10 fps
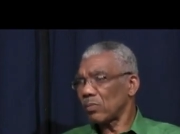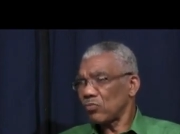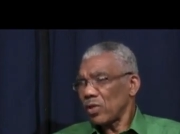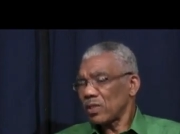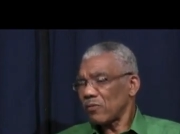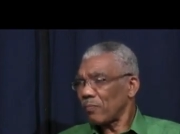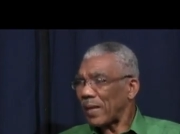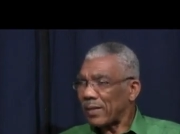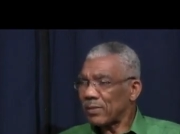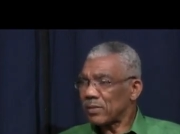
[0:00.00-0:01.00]
trace of
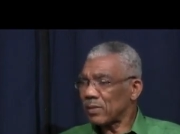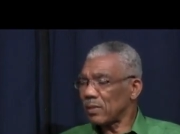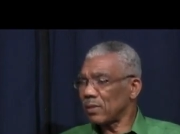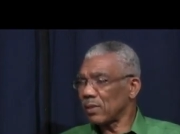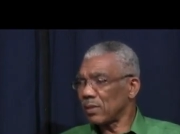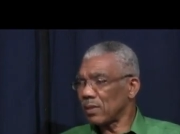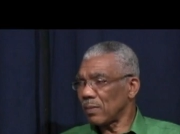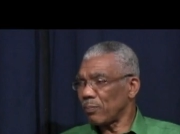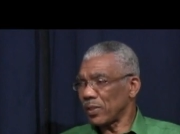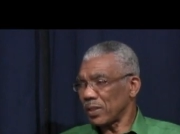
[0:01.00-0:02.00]
balance in the
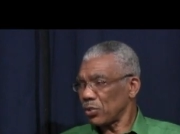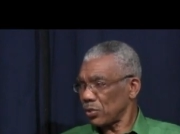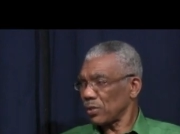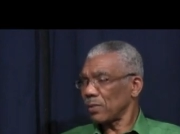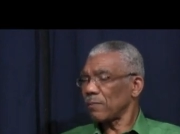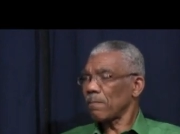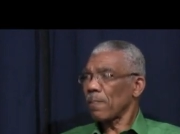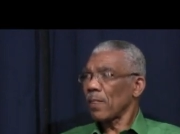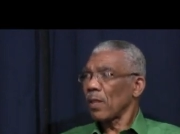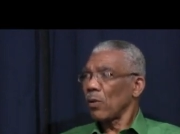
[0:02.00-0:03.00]
petition
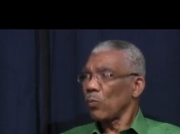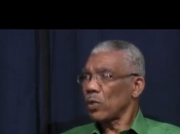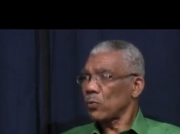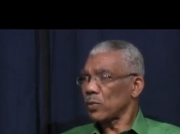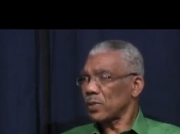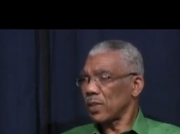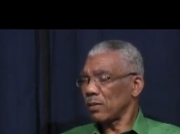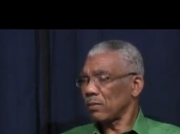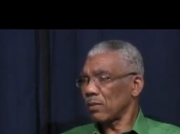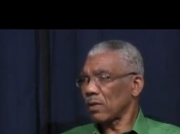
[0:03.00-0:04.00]
which was
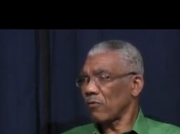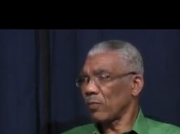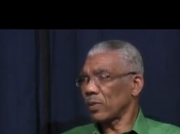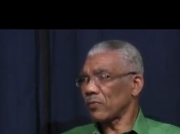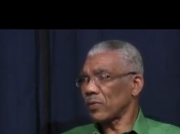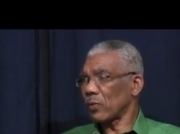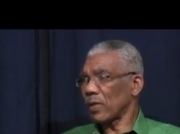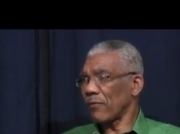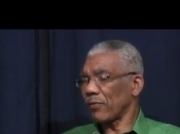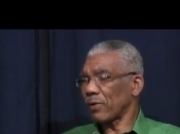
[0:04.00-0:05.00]
sent to the government of South
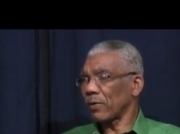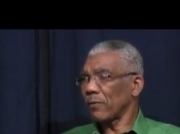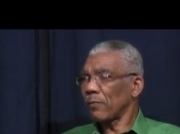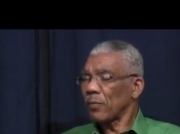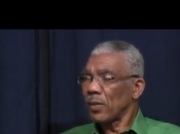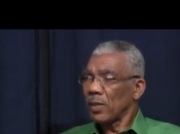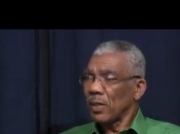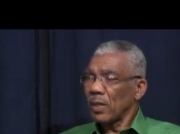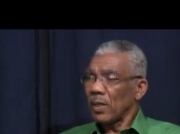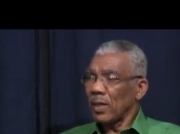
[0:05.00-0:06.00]
Africa.
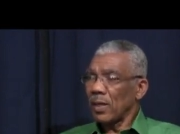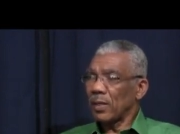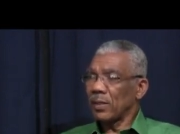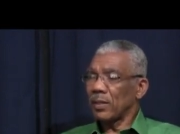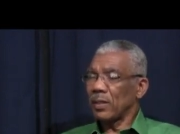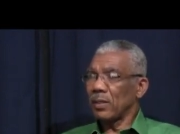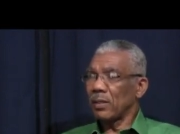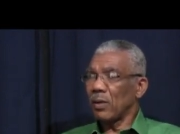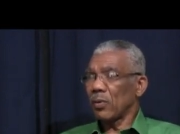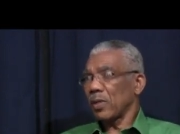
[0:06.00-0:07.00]
And in
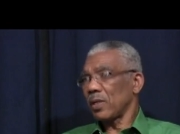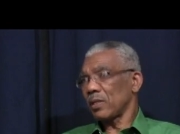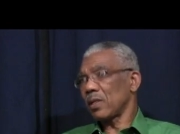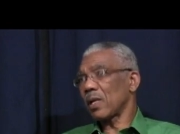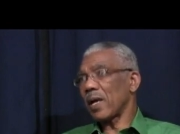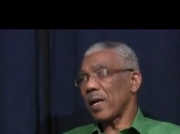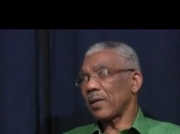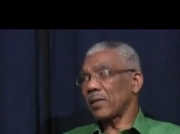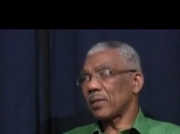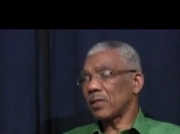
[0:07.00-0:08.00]
our case in
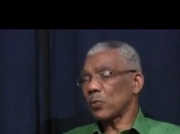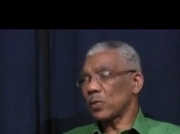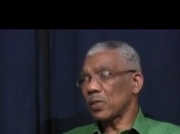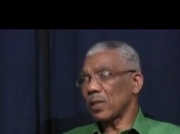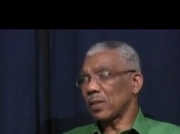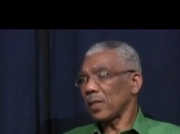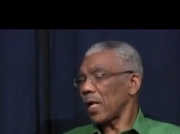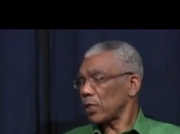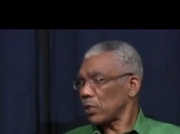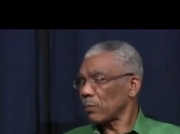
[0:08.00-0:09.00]
Guyana, this was not a
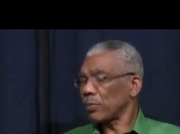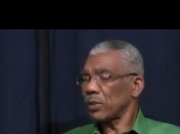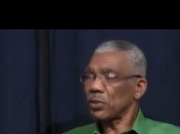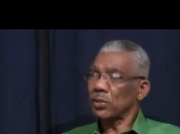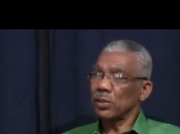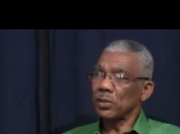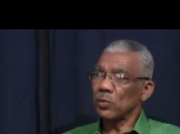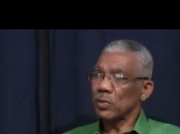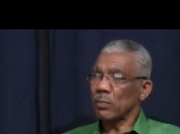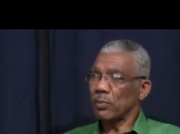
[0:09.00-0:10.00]
national petition, it
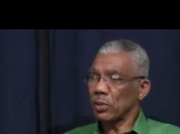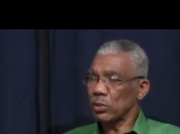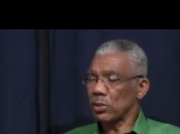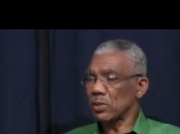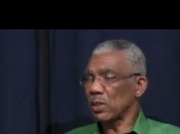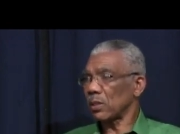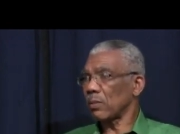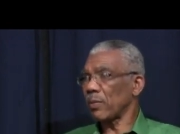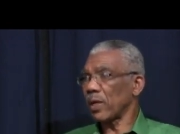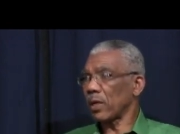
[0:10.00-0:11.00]
was a petition
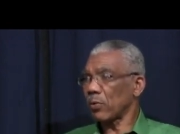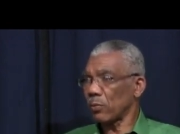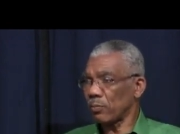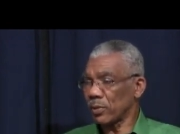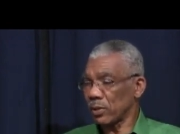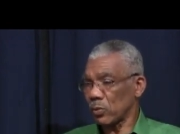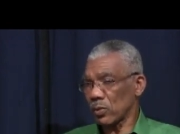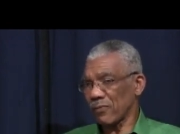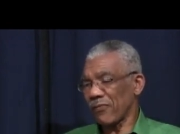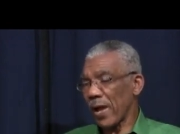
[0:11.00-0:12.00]
sent by a group, but it
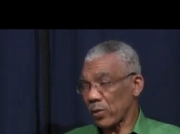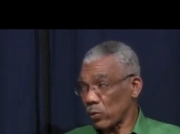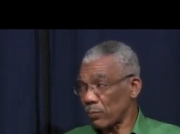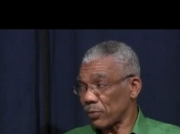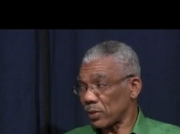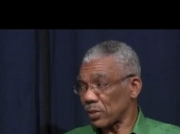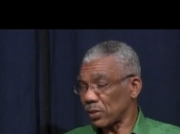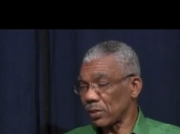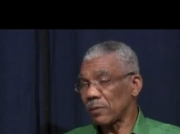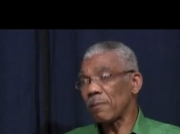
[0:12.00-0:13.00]
was a factual
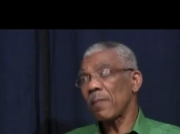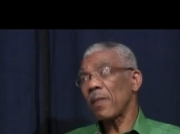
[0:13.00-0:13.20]
petition.